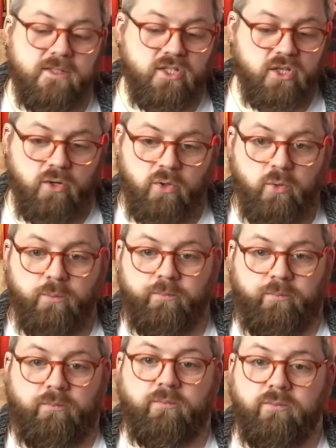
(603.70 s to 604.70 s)
so
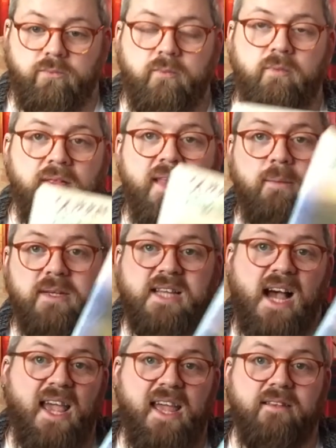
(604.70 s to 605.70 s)
that would
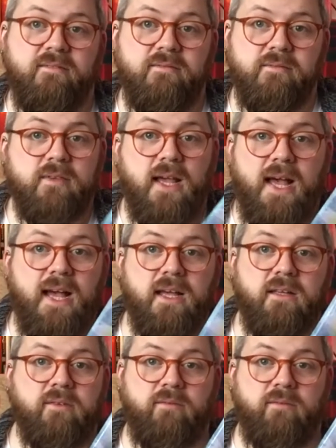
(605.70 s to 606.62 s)
tie in uh,